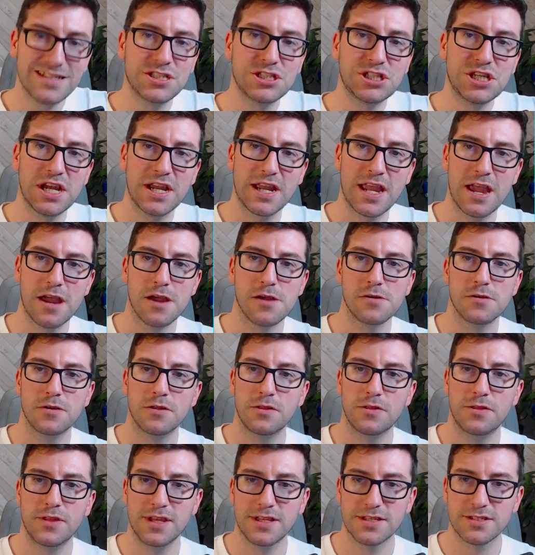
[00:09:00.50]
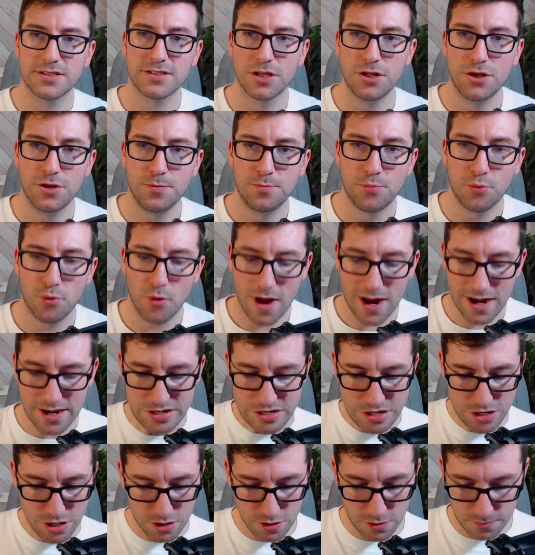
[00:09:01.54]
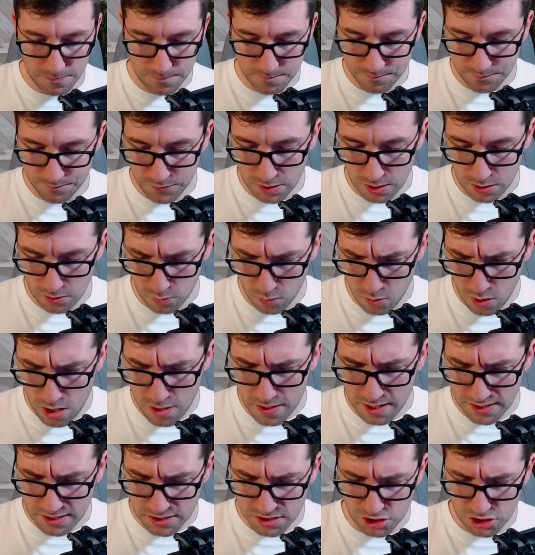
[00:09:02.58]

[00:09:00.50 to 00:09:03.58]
check out this brand new. Whoa, that's